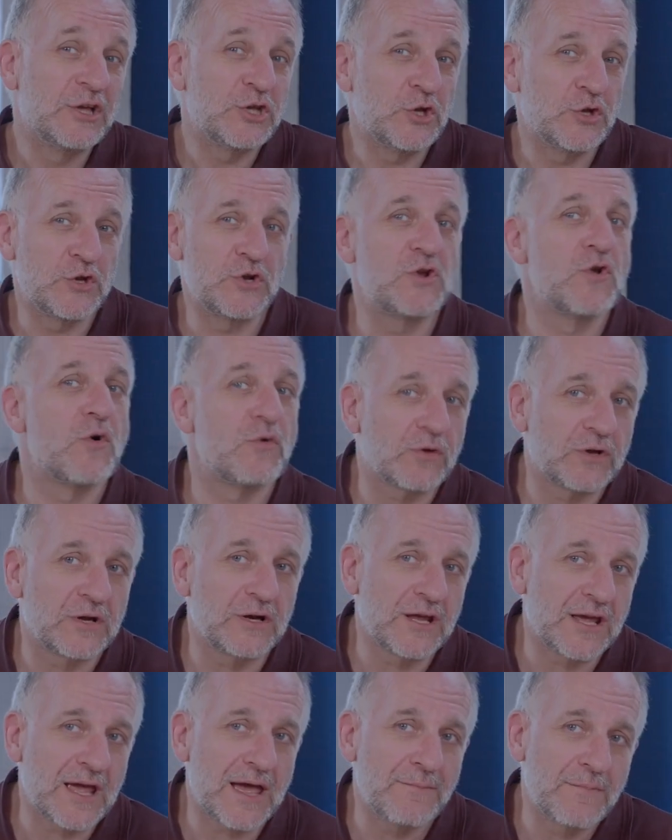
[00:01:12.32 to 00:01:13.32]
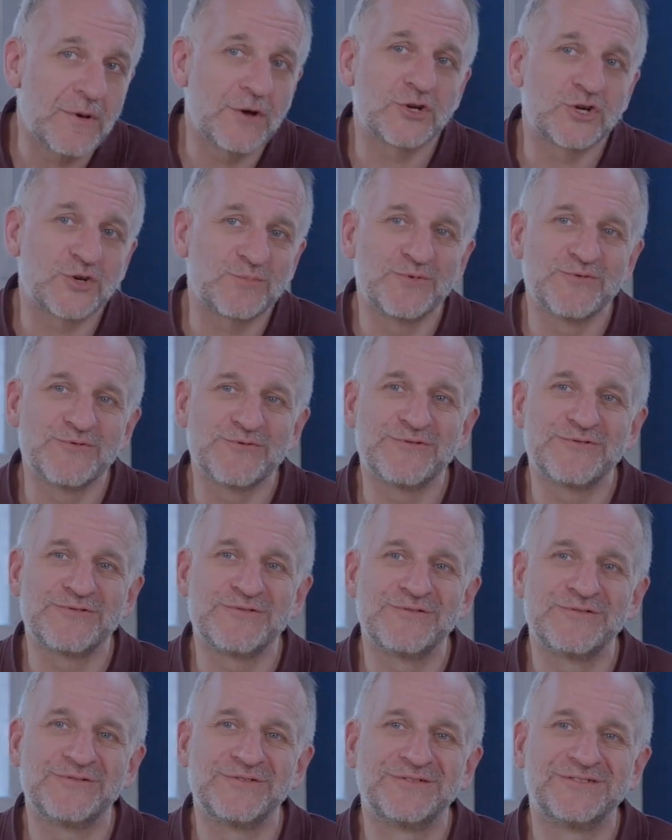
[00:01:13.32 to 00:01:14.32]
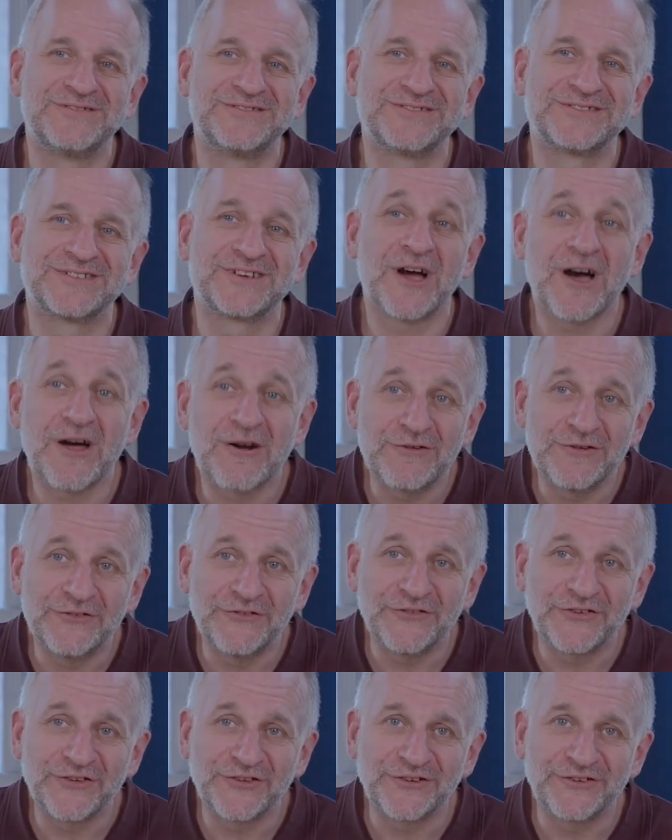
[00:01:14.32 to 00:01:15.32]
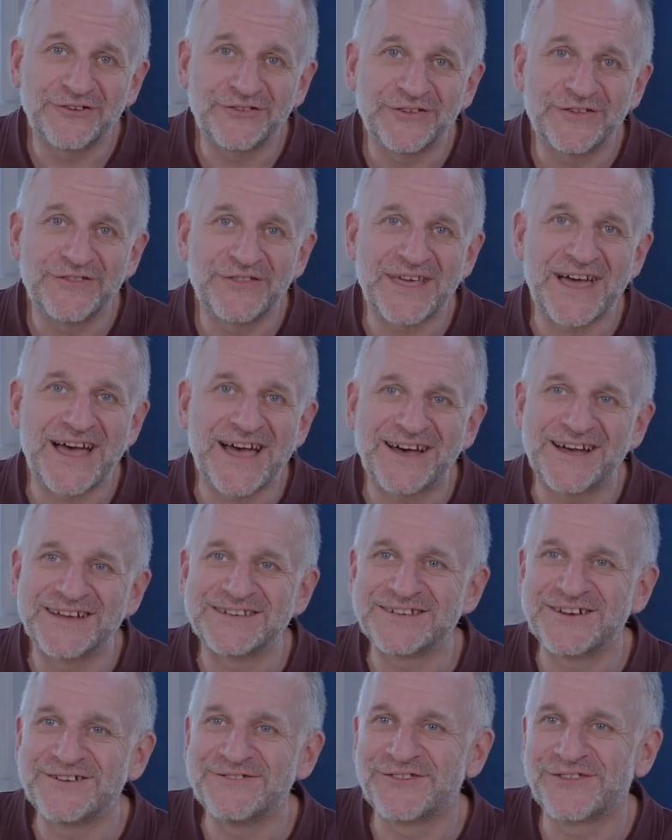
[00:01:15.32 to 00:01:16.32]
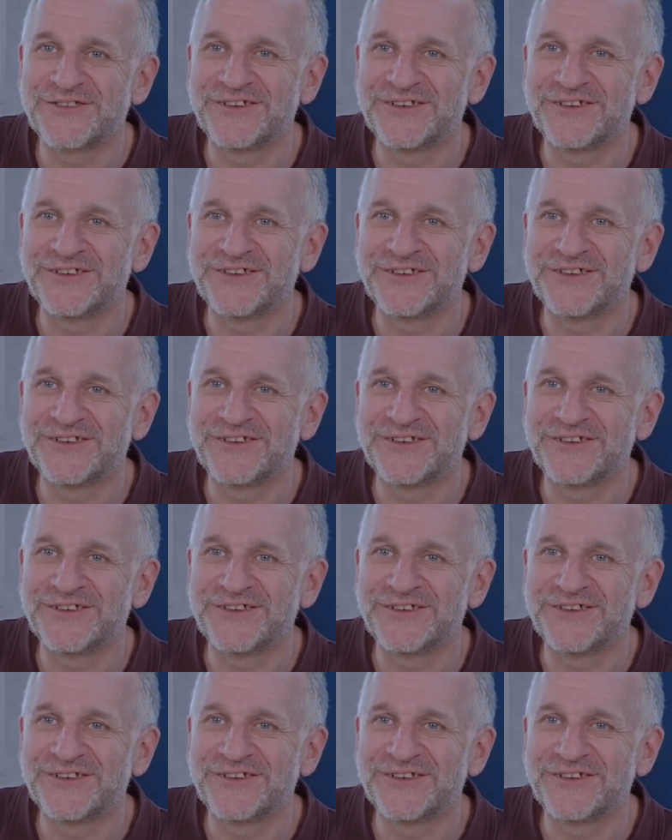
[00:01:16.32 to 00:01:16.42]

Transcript: You're not going to get much more current than that, I don't